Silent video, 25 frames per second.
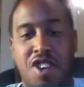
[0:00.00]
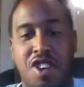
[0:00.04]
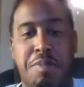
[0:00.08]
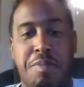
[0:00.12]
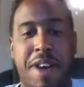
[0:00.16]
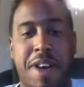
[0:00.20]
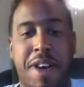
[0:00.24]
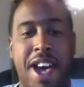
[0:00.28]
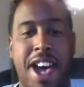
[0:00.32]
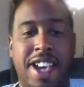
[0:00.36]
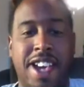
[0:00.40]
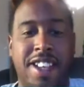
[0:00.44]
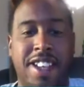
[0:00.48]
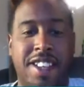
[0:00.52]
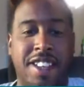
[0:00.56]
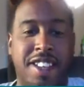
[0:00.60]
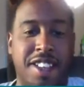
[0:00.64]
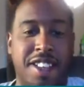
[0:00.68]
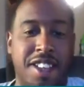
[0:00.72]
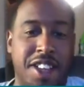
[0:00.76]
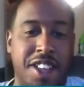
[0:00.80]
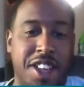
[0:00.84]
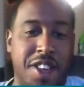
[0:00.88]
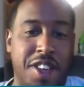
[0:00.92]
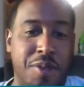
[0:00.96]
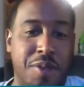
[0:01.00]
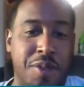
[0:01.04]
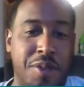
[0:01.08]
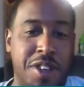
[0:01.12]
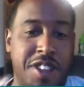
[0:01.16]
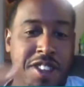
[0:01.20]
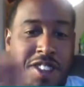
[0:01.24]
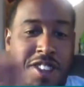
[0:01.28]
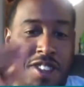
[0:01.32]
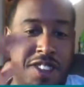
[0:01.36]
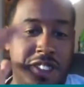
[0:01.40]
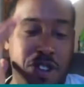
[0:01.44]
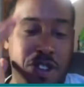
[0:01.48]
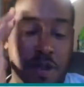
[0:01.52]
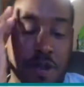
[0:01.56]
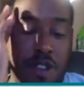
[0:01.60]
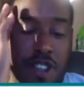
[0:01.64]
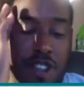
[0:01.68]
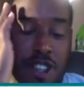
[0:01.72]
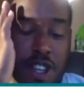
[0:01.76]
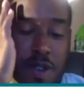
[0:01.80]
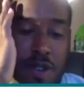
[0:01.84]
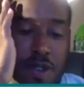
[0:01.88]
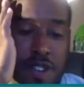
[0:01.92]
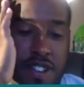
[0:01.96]
back to what
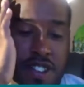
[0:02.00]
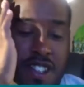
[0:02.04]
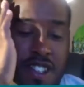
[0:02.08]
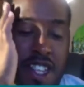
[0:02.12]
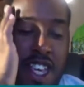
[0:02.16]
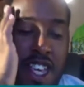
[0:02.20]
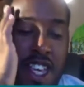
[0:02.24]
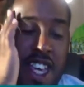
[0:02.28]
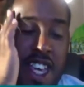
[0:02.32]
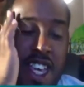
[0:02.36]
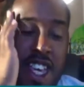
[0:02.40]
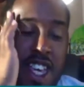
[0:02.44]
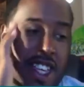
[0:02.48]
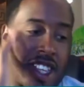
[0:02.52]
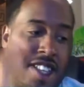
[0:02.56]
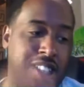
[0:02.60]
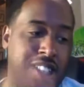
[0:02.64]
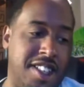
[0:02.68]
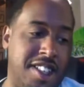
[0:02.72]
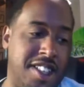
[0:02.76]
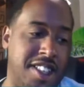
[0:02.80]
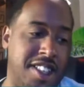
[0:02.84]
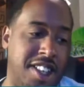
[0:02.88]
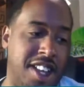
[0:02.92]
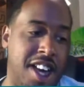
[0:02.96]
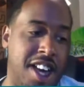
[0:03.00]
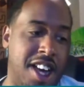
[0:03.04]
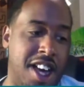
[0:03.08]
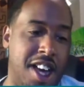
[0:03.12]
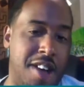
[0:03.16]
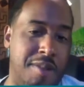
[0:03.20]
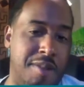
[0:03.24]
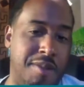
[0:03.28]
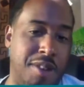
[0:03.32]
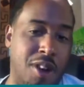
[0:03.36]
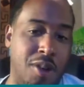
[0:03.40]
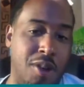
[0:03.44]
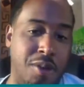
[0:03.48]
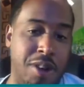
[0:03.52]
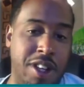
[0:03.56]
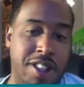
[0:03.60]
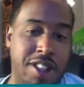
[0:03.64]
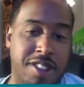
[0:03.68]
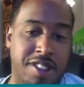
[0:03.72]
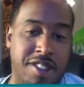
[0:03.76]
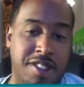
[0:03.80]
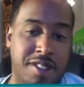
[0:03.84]
they were saying, or what